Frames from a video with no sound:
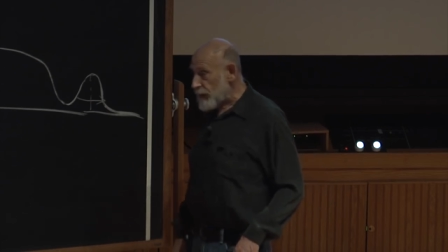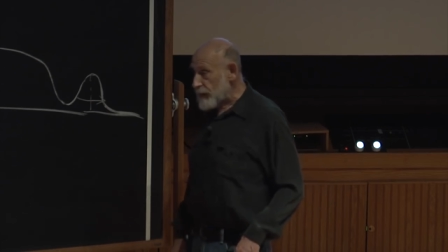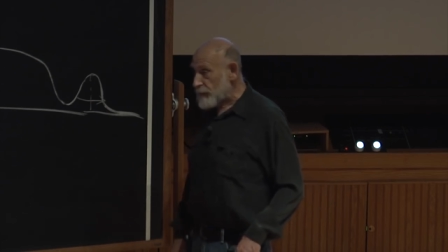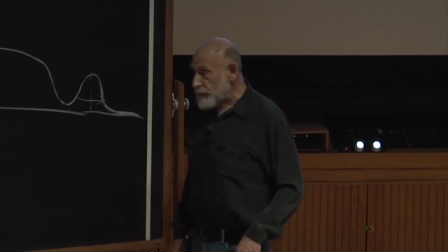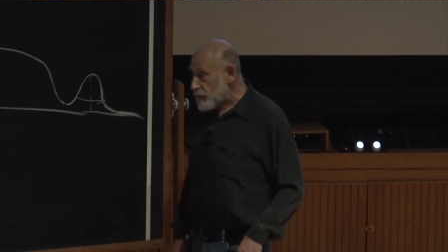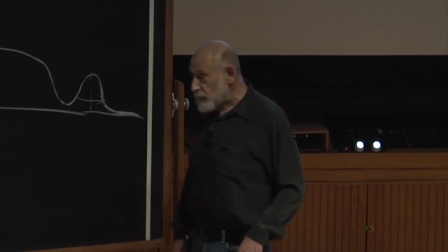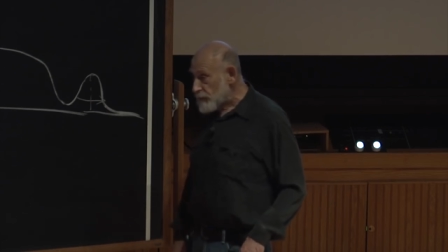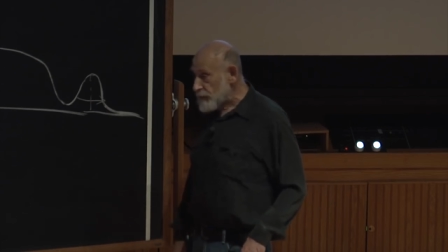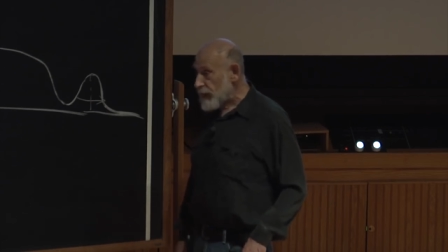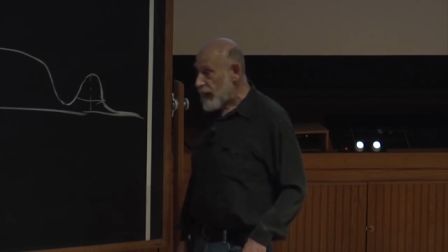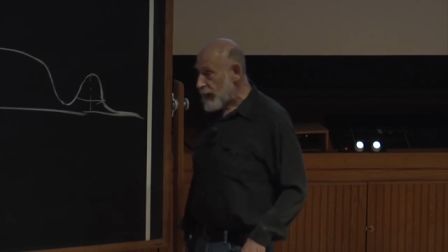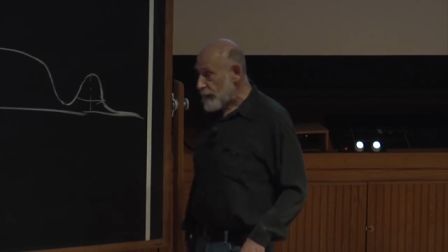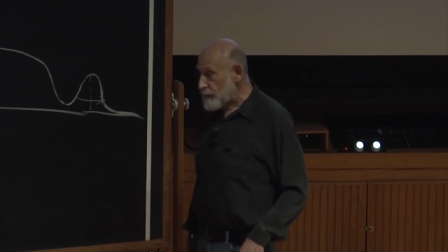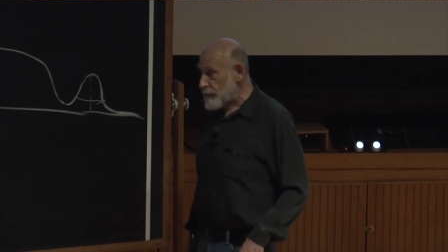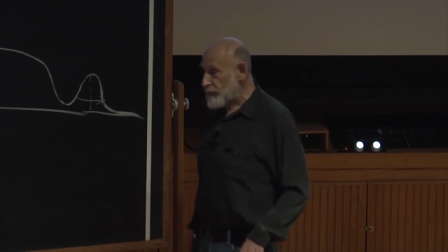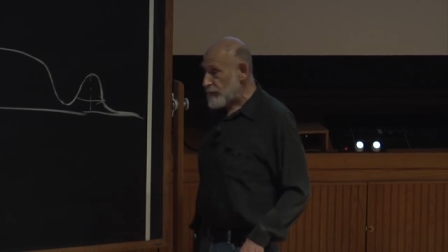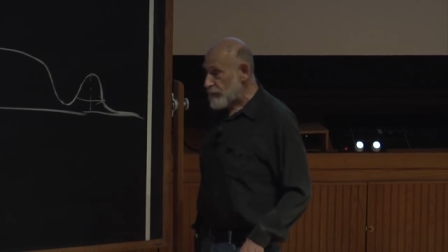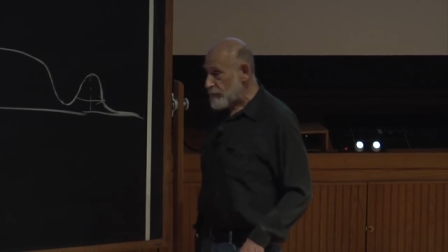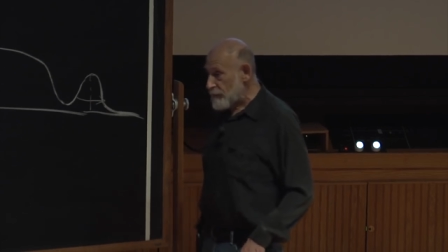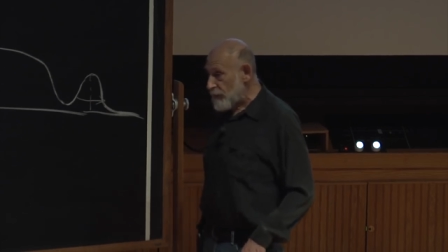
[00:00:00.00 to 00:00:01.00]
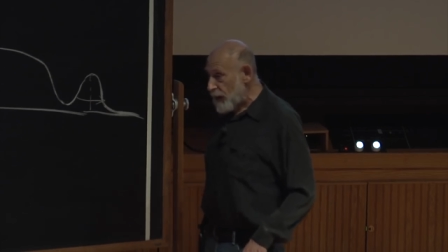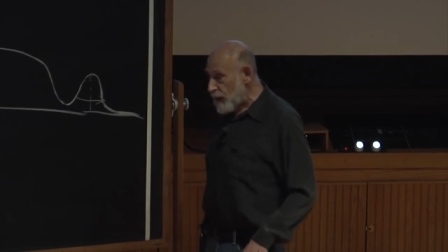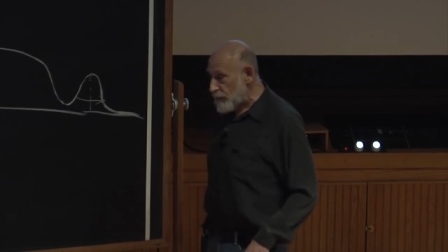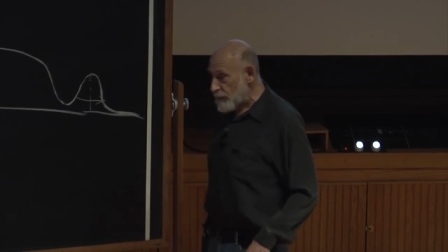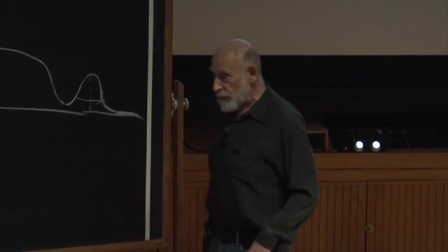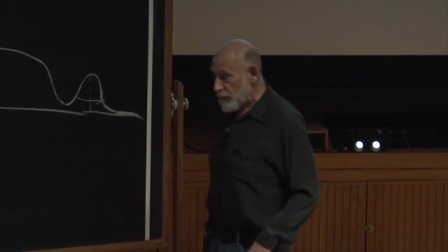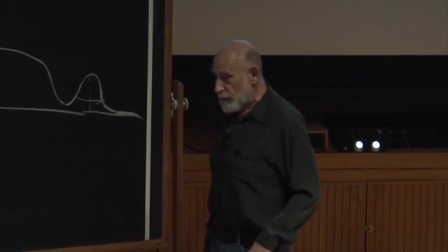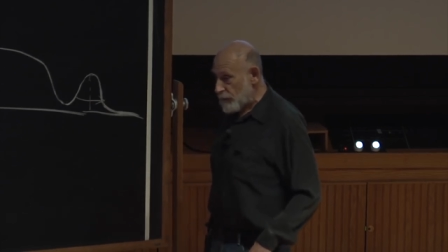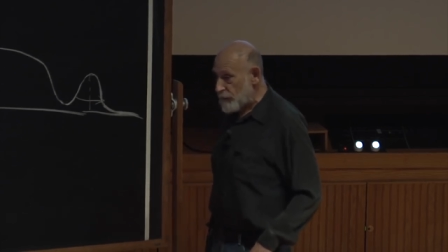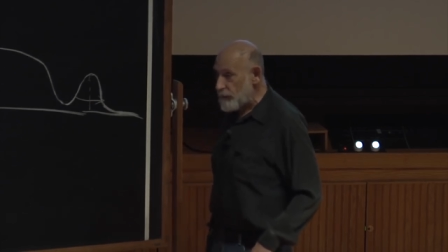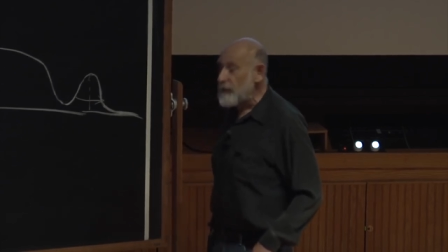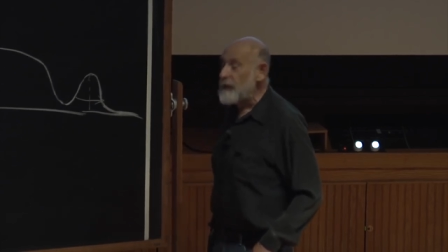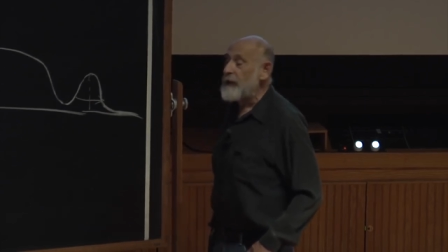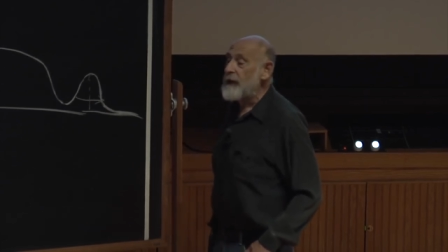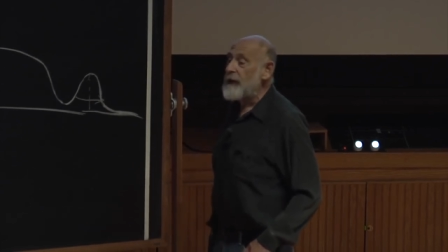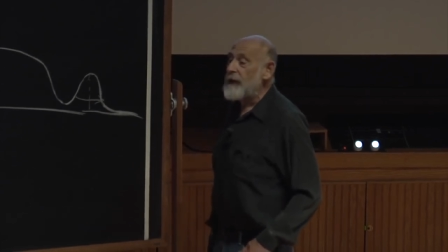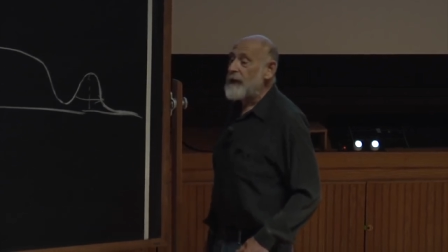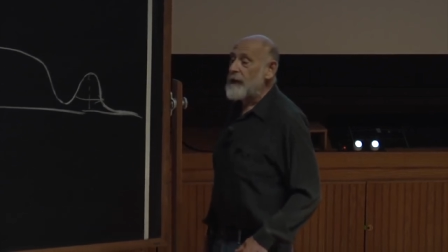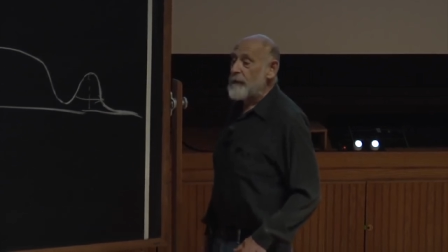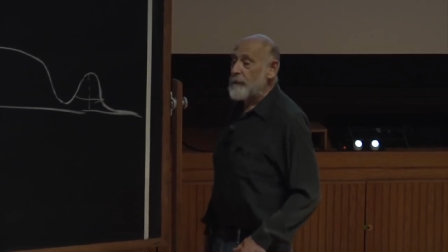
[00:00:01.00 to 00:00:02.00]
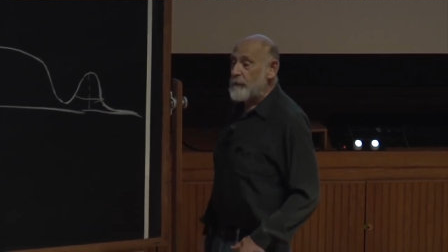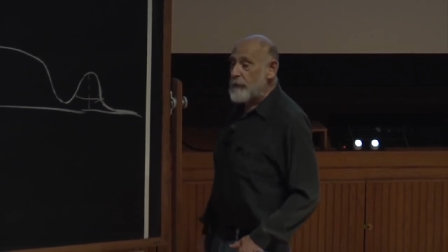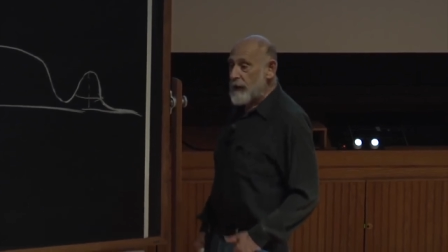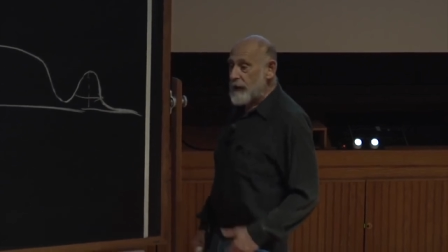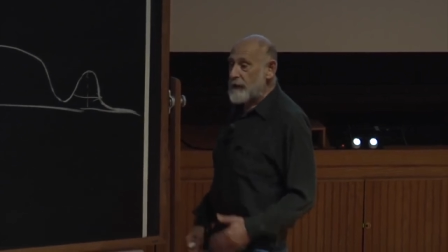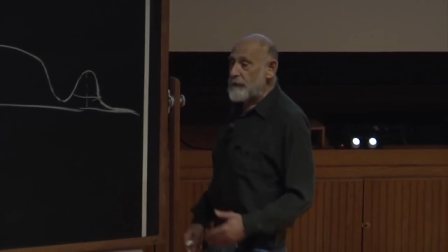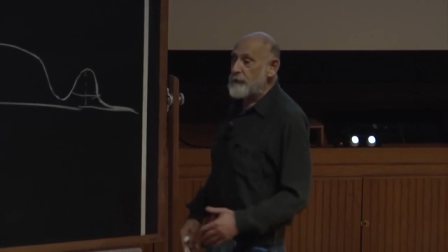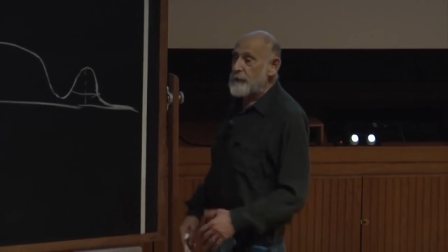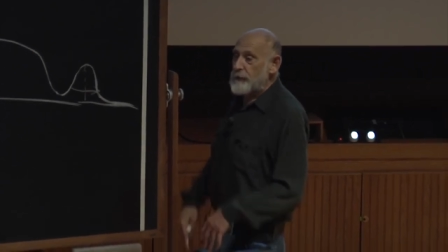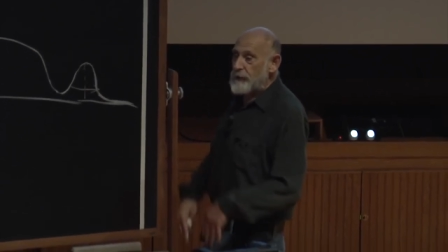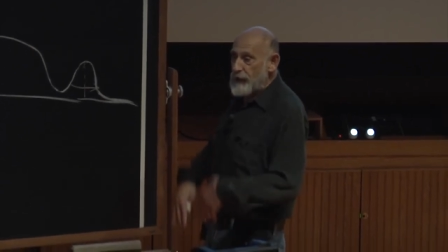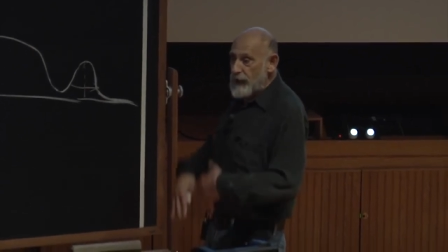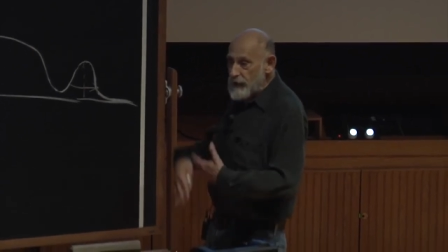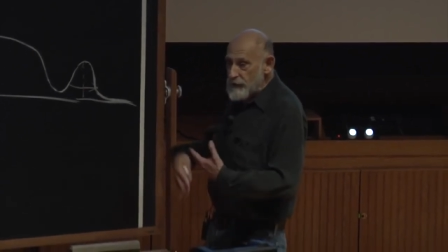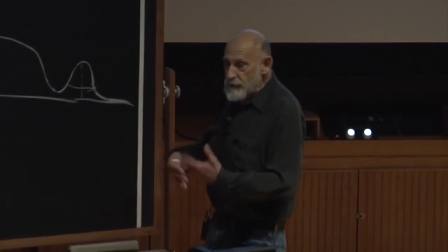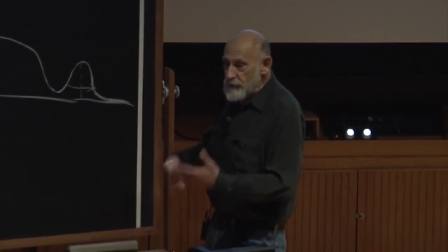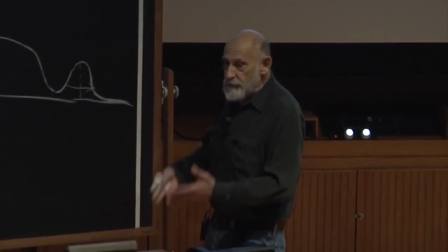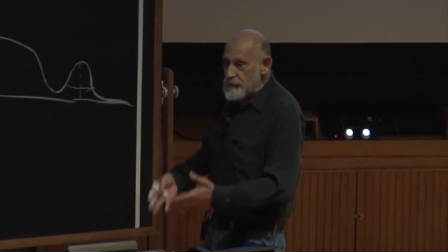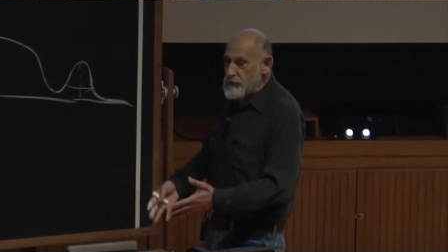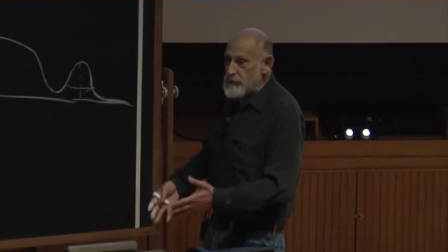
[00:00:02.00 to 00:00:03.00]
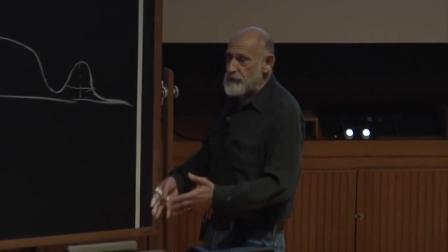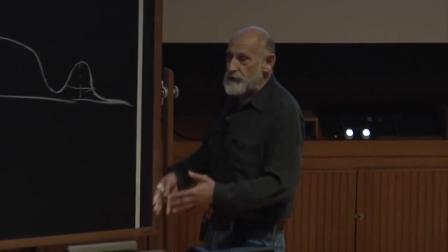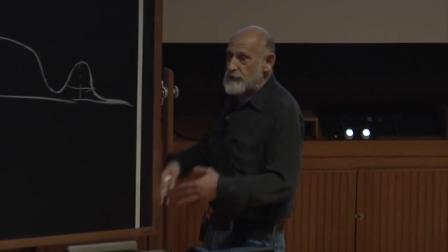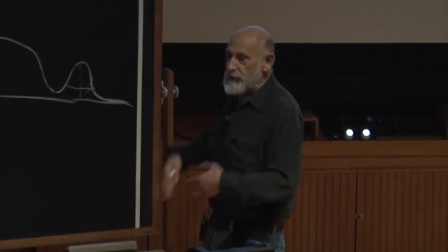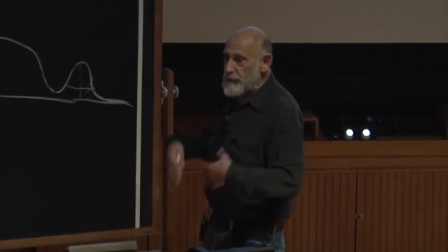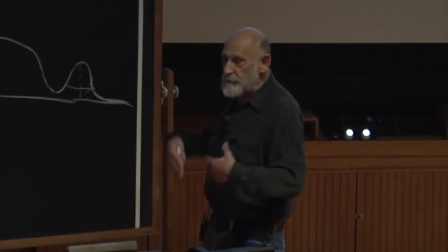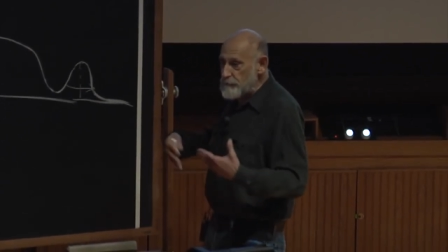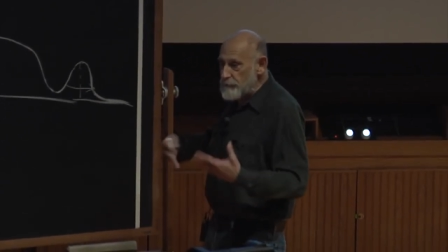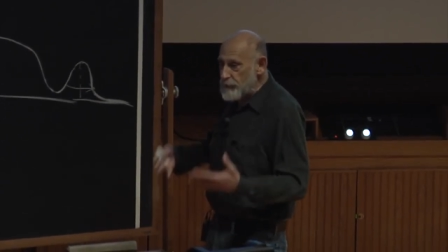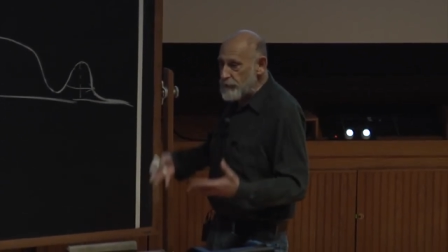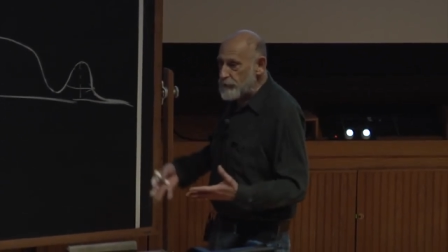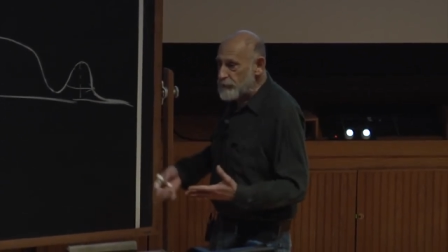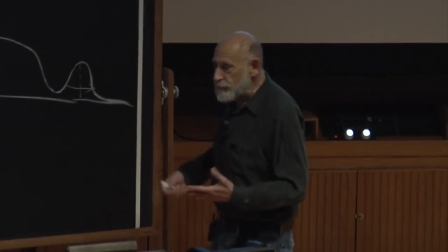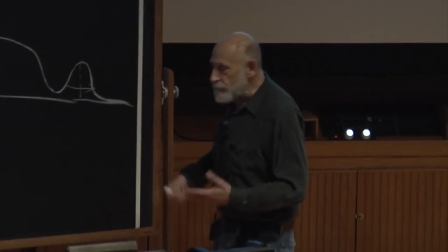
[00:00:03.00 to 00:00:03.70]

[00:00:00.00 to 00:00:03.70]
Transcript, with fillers: it couldn't happen tomorrow. But if you take some simple,